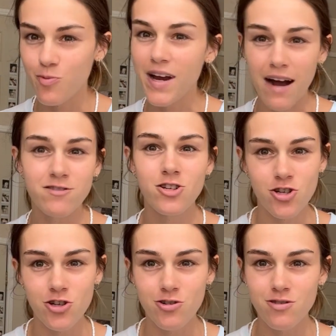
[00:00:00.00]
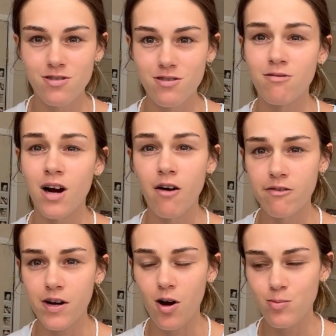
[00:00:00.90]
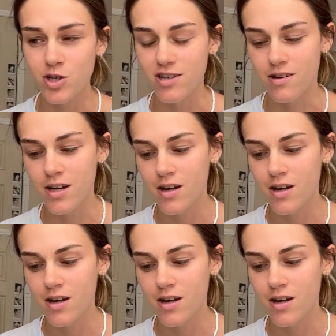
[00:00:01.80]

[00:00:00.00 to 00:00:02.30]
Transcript: We have to choose the recovery option.